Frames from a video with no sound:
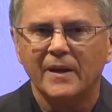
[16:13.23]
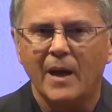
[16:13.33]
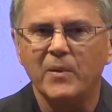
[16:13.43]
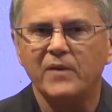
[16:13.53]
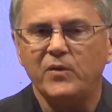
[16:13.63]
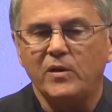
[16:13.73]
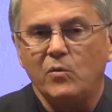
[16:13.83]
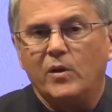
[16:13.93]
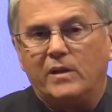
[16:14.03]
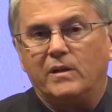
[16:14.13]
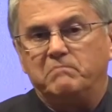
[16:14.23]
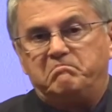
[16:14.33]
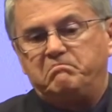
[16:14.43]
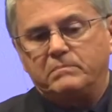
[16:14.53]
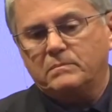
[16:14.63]
I mean, if you want the
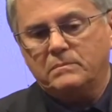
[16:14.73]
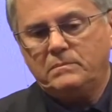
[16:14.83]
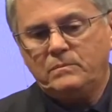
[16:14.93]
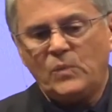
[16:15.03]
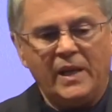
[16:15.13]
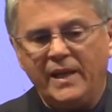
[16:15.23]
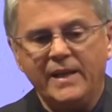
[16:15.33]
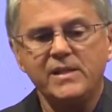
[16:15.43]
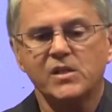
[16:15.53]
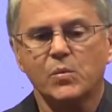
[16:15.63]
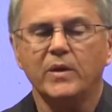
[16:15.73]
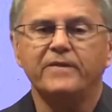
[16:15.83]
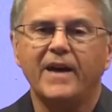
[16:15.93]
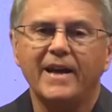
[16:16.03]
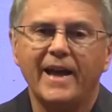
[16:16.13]
easiest way to
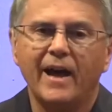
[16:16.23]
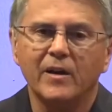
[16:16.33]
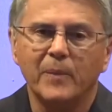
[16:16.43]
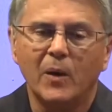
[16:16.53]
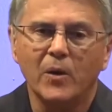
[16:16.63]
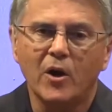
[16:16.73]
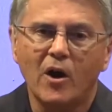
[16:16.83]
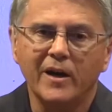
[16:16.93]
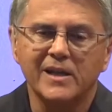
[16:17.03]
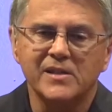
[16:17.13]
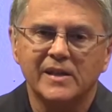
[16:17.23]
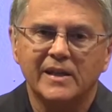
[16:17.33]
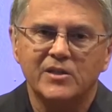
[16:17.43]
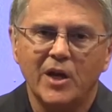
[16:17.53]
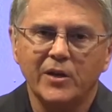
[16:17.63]
find out about where your heart is,
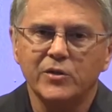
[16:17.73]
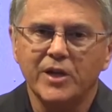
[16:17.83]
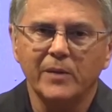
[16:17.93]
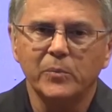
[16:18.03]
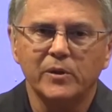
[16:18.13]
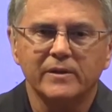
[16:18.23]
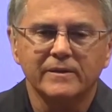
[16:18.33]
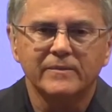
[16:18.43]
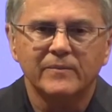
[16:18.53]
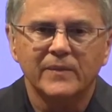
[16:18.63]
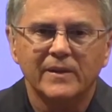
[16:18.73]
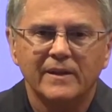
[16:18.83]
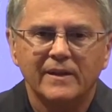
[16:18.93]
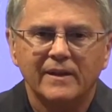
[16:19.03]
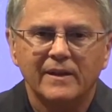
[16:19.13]
check your checkbook.
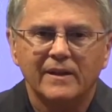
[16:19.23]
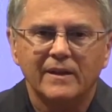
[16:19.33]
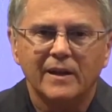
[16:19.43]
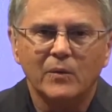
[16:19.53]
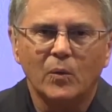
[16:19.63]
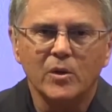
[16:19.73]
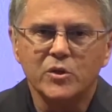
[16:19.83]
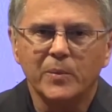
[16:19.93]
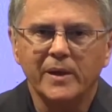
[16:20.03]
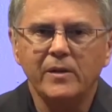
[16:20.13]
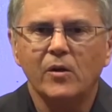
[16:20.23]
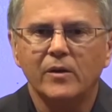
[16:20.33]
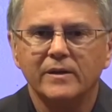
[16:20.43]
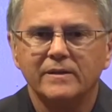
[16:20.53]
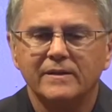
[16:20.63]
I mean, where's your money going?